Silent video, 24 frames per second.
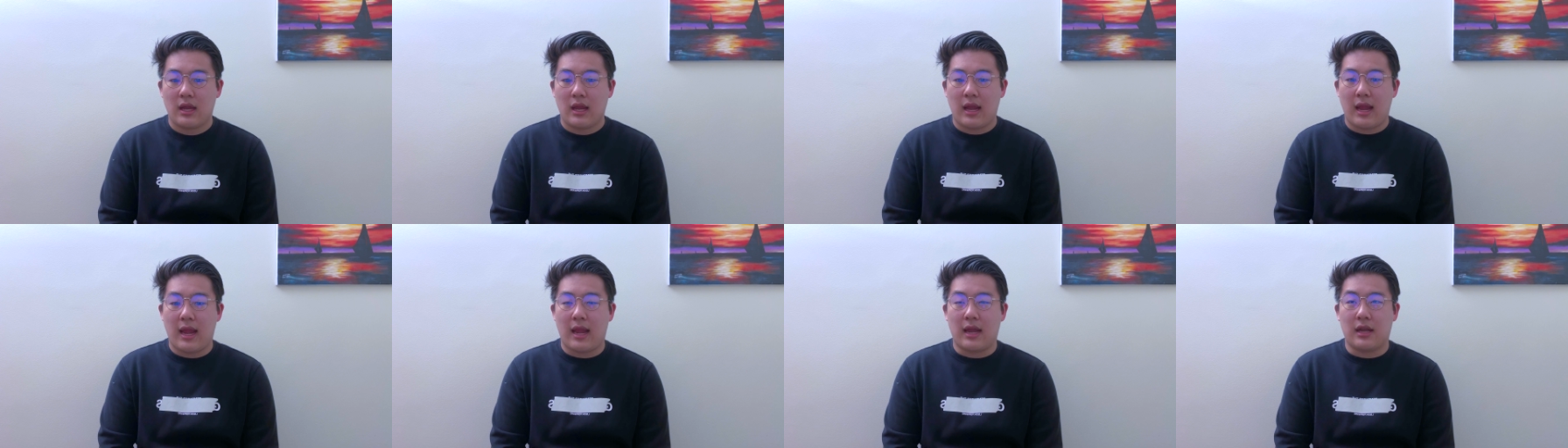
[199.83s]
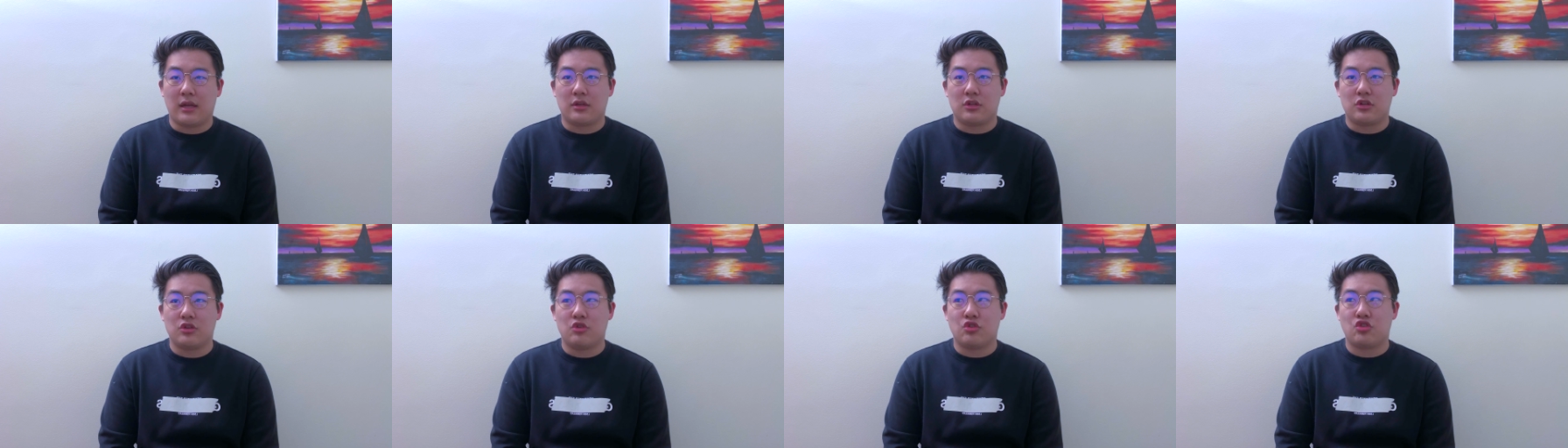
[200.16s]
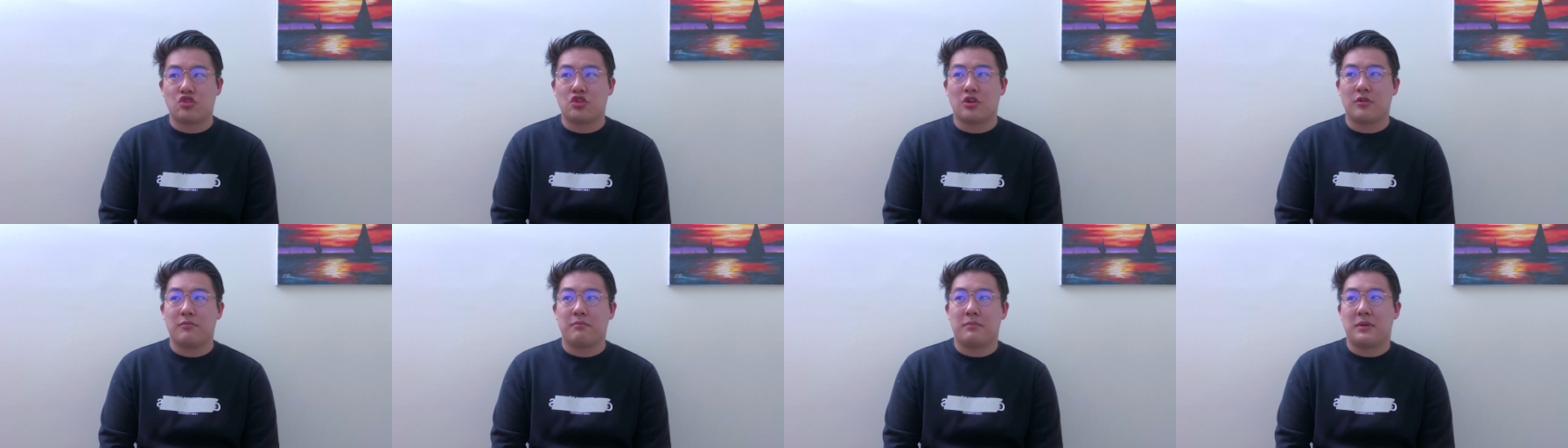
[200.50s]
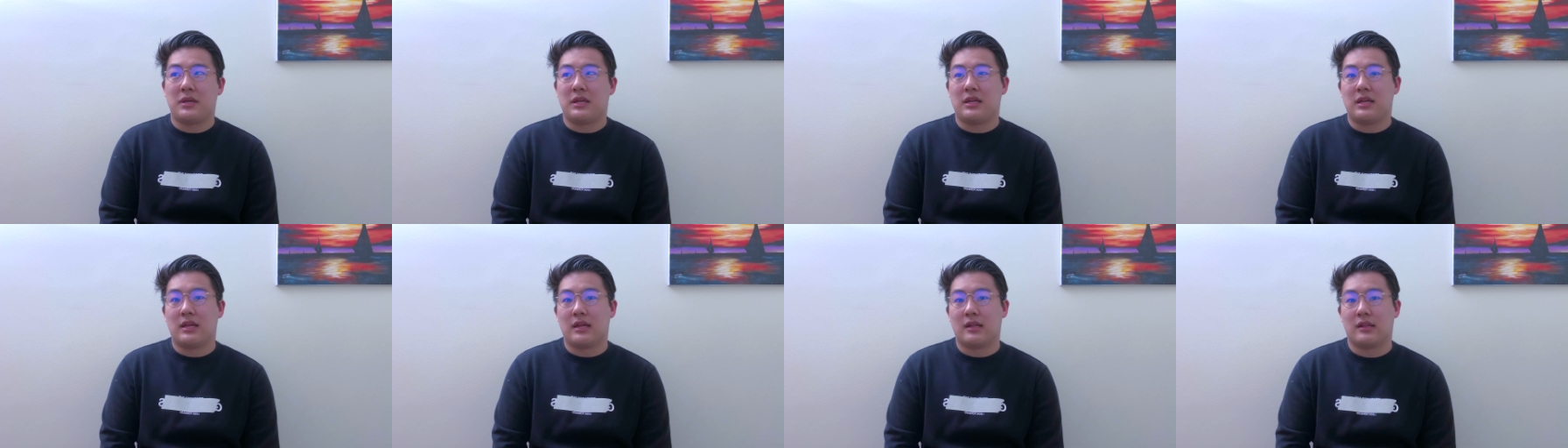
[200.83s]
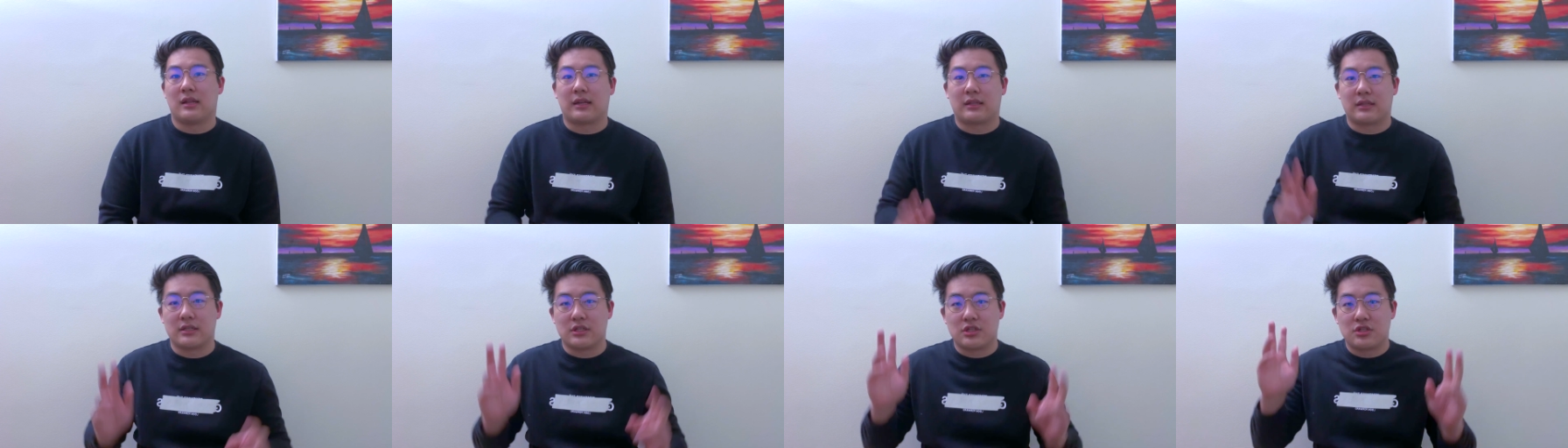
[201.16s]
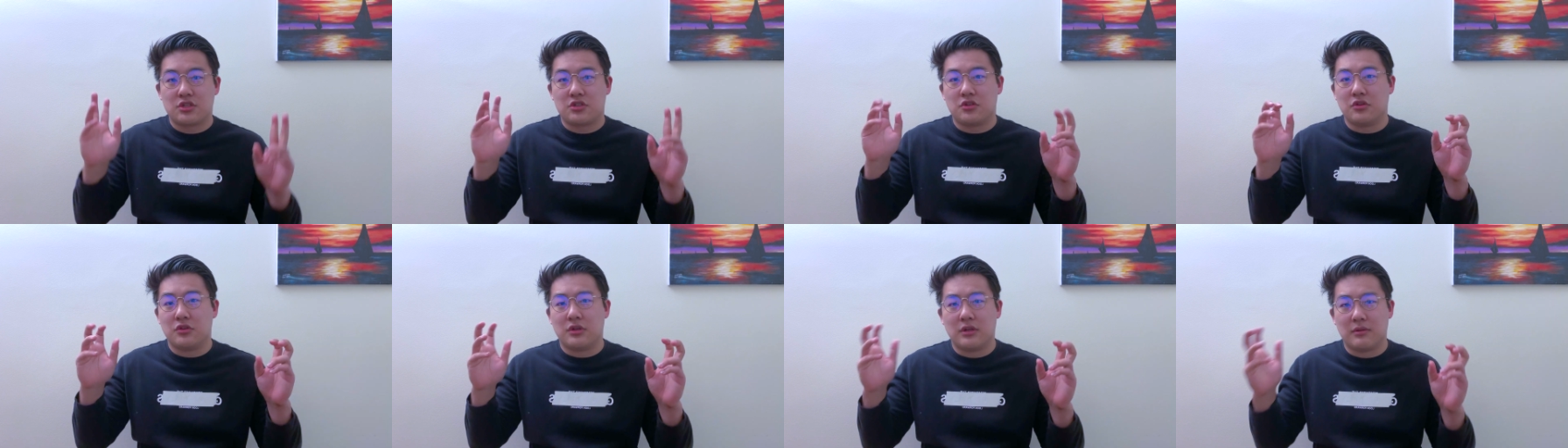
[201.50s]
and you shouldn't be in like the
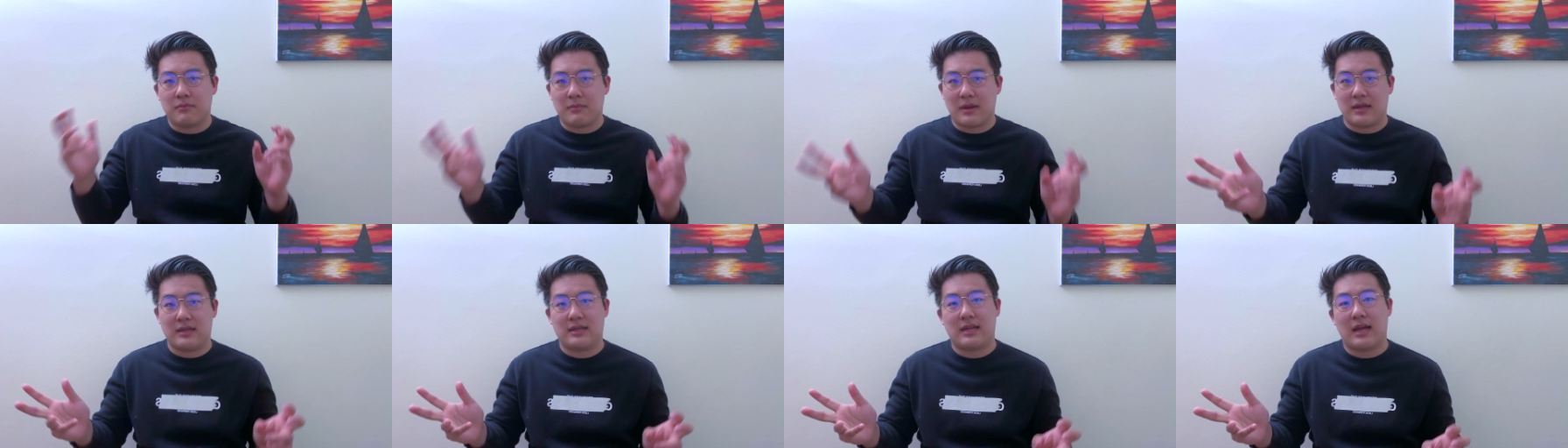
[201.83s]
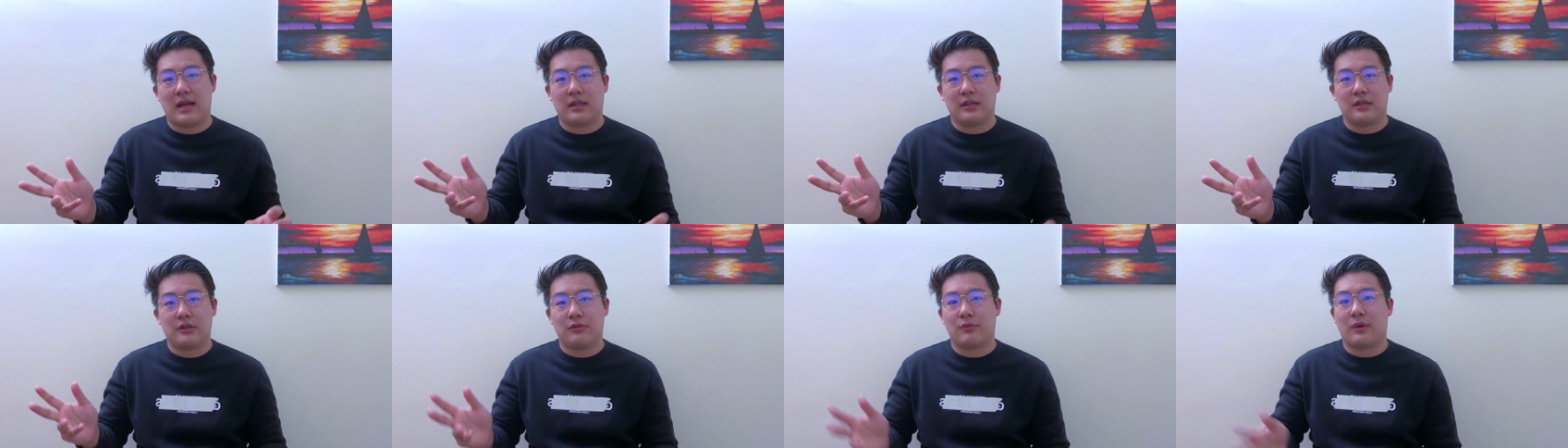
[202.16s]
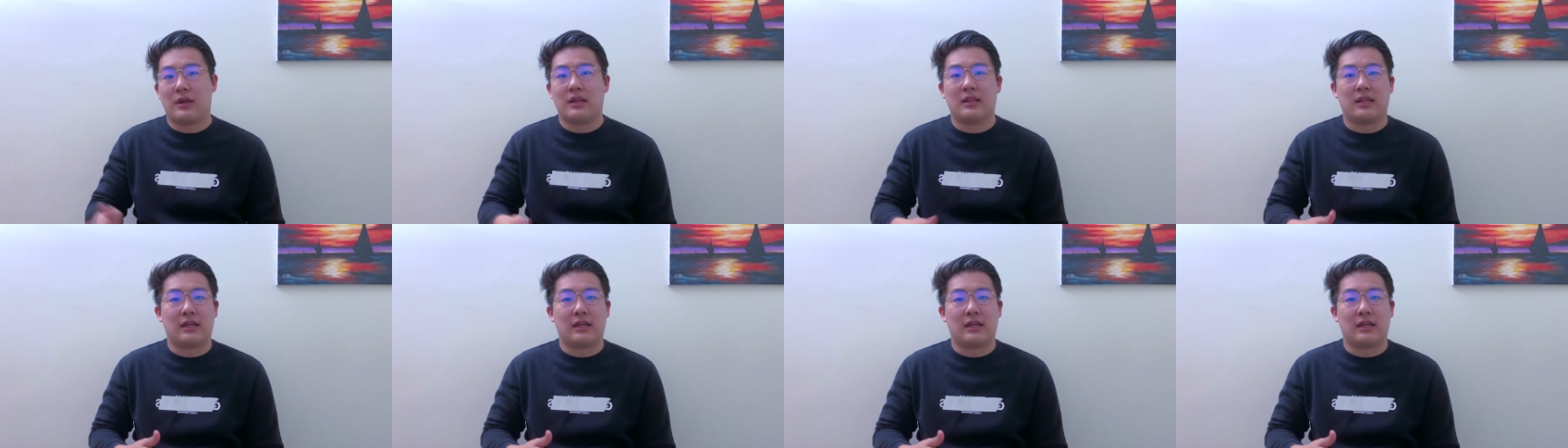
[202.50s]
student mentality, right?